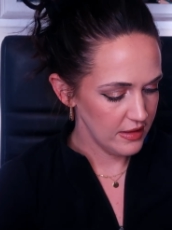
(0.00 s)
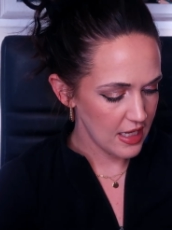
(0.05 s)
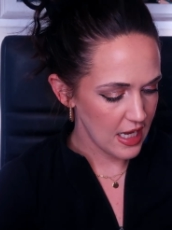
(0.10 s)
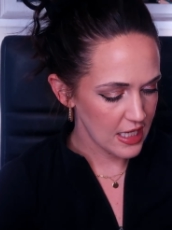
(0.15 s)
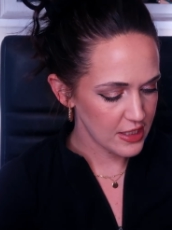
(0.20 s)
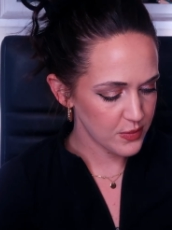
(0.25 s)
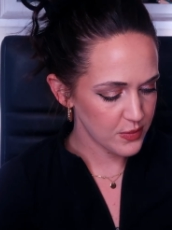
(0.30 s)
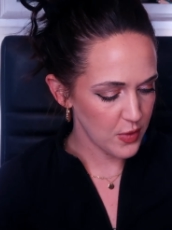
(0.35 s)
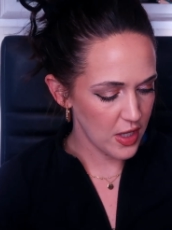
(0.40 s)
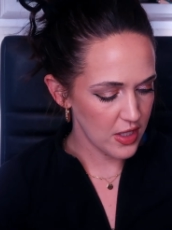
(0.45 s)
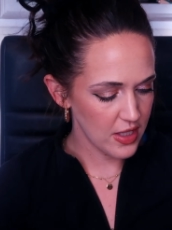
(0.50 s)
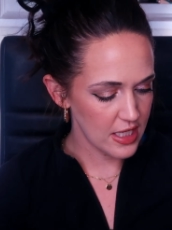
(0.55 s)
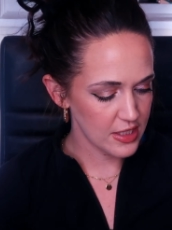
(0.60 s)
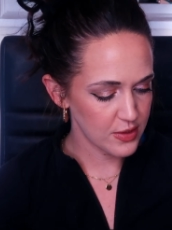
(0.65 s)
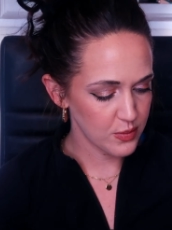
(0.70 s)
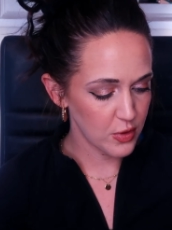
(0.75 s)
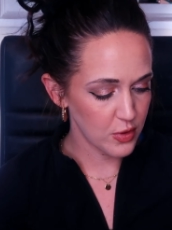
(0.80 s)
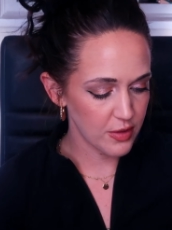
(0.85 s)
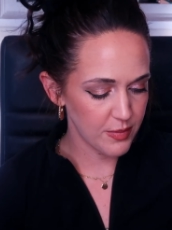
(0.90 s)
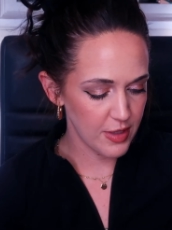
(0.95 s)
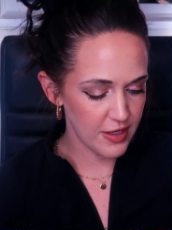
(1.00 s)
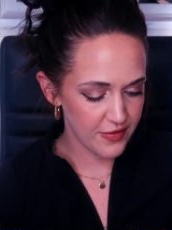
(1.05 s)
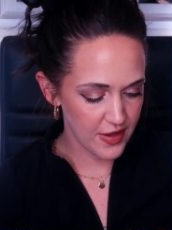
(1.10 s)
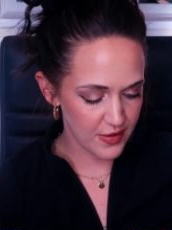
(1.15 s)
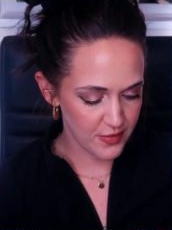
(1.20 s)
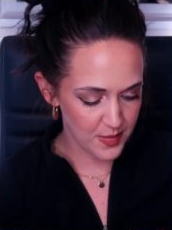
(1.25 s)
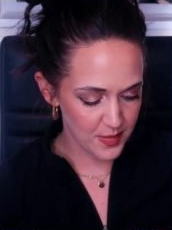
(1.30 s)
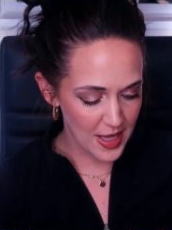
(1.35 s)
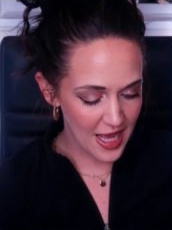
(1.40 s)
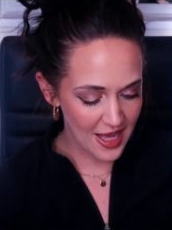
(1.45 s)
as well as one of my
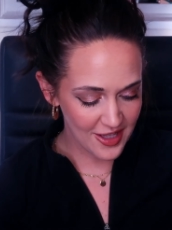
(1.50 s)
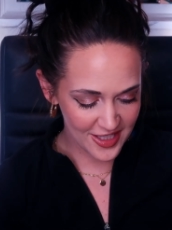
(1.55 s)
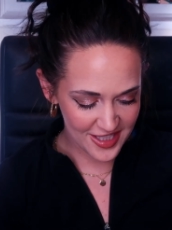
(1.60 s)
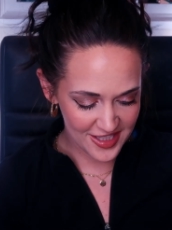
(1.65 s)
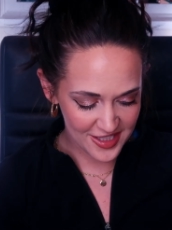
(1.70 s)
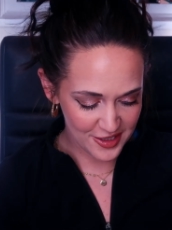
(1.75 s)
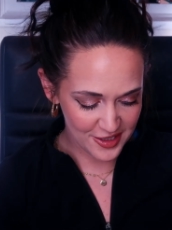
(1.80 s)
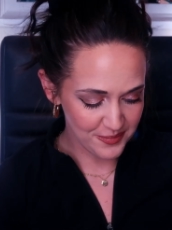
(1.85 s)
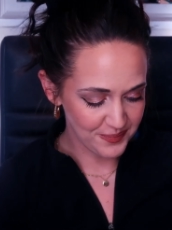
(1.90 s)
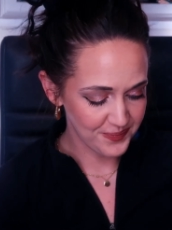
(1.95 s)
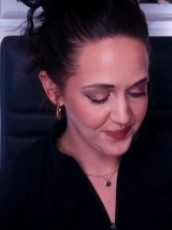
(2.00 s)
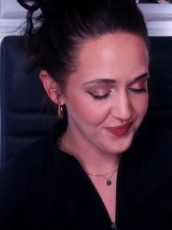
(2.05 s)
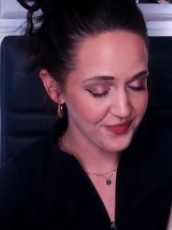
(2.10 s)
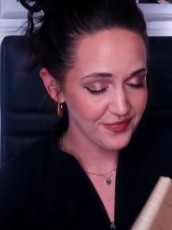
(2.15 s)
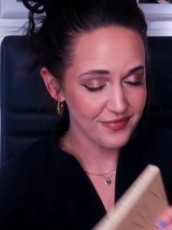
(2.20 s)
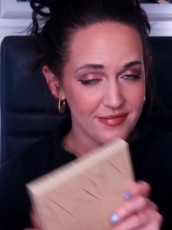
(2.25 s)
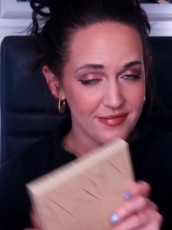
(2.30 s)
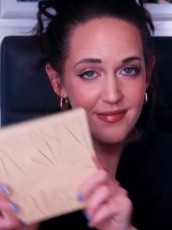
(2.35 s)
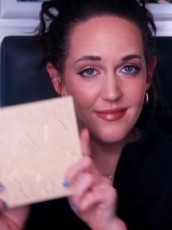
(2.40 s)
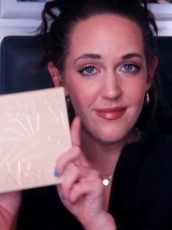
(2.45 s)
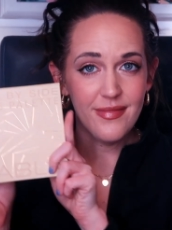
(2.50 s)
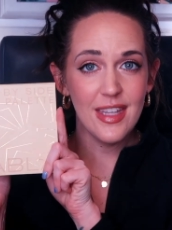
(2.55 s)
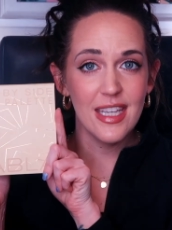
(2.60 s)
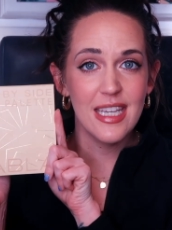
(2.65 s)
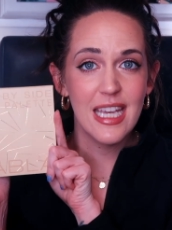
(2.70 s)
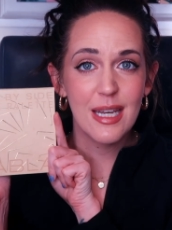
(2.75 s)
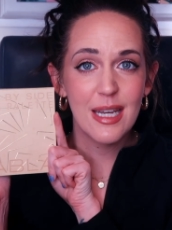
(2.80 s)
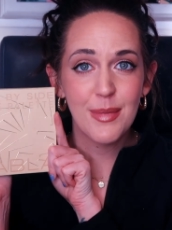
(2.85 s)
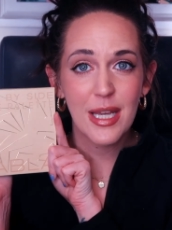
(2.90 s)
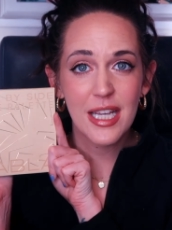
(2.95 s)
favorite palettes
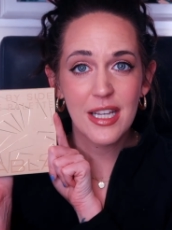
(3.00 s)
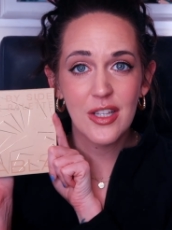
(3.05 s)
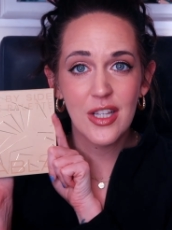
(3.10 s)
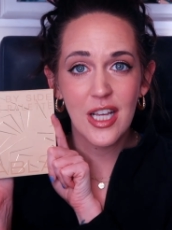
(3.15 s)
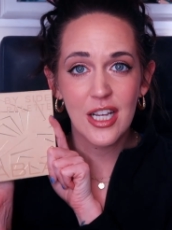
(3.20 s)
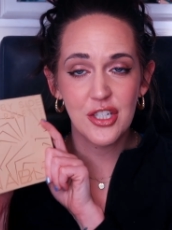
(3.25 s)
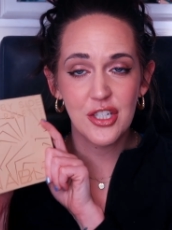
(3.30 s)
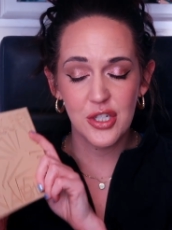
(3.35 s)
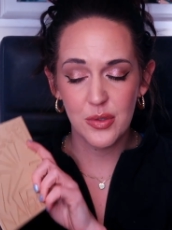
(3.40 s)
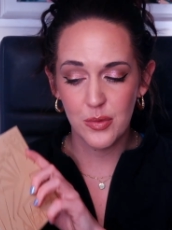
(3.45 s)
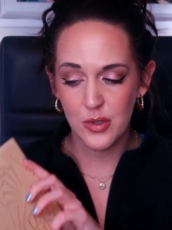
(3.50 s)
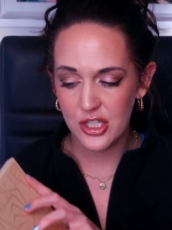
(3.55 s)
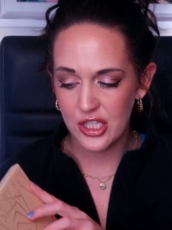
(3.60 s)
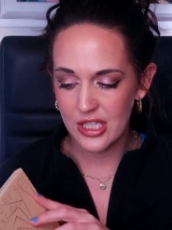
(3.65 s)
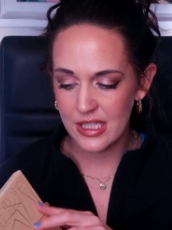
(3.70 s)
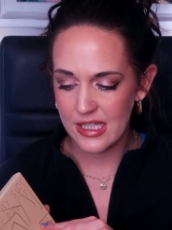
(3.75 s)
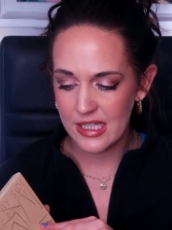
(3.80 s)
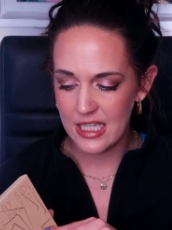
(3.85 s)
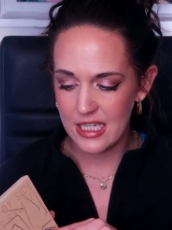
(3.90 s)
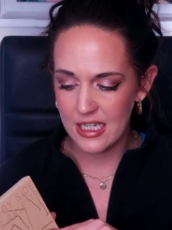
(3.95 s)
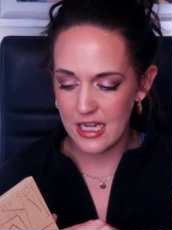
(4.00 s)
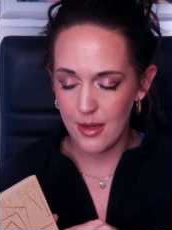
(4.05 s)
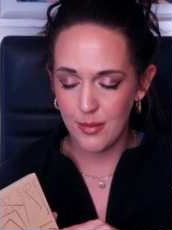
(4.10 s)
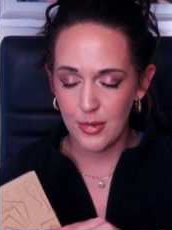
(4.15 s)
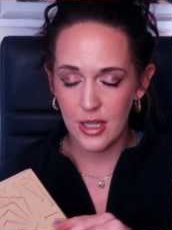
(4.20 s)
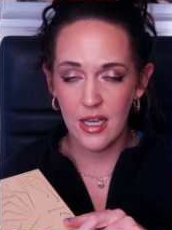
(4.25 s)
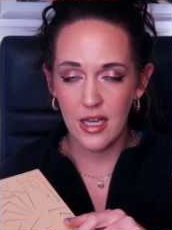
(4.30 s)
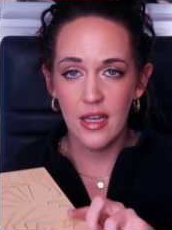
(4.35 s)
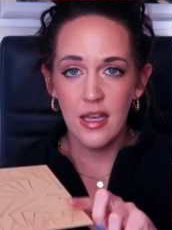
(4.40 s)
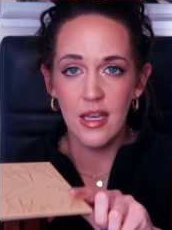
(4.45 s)
in my collection, which is the
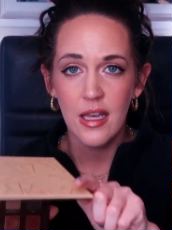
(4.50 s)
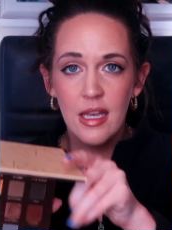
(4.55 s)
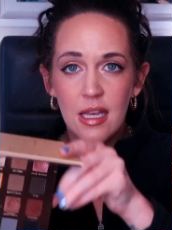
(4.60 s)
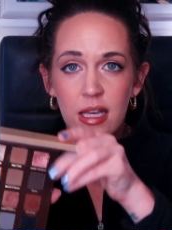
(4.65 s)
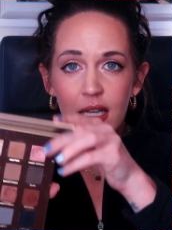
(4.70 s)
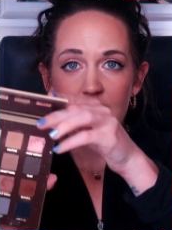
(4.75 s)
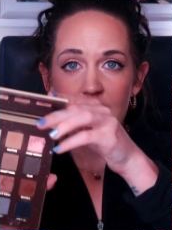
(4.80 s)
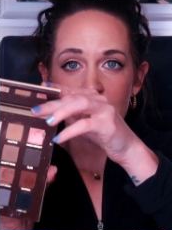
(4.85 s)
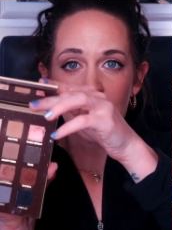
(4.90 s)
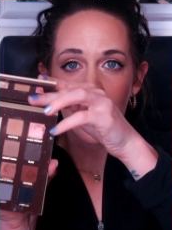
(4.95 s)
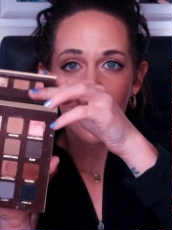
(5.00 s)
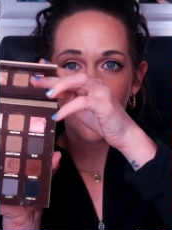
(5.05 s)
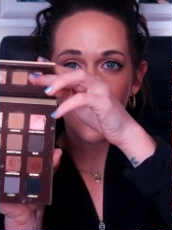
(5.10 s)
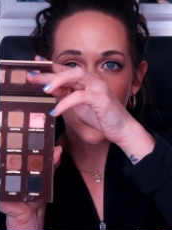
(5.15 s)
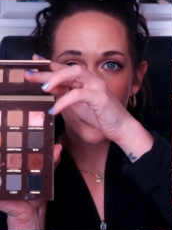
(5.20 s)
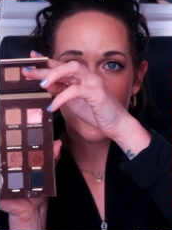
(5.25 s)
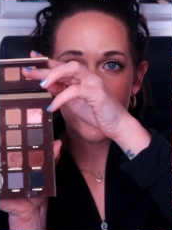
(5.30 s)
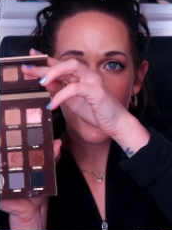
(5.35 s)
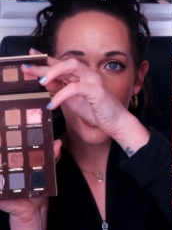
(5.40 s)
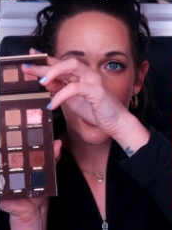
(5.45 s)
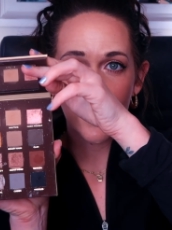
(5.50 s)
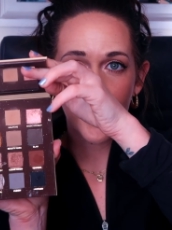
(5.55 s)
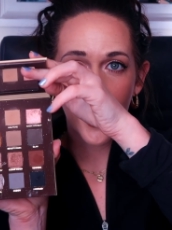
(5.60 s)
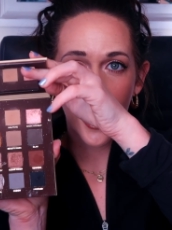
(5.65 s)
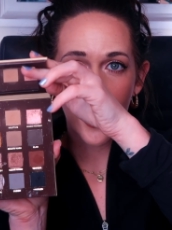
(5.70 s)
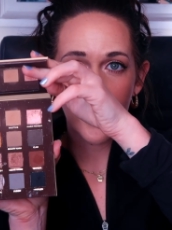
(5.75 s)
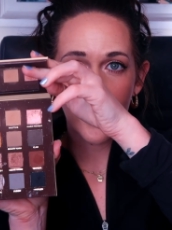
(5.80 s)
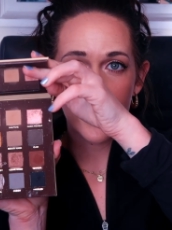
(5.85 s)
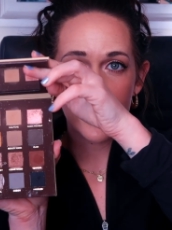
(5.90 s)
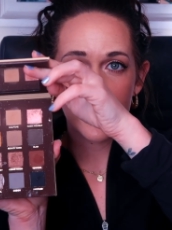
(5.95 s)
Nabla side-by-side -side
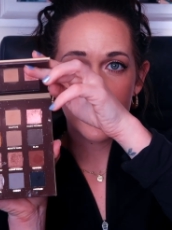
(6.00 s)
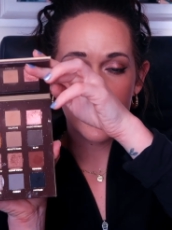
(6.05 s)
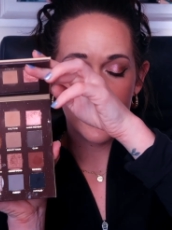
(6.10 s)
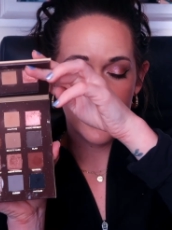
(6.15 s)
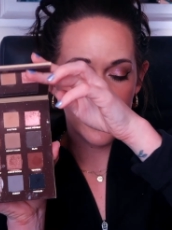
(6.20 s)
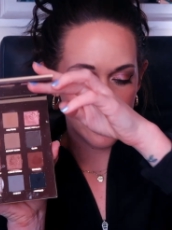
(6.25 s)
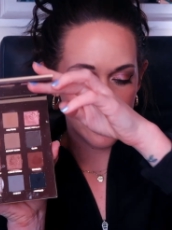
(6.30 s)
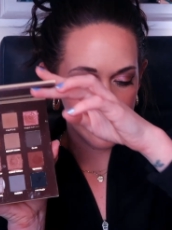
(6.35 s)
palette.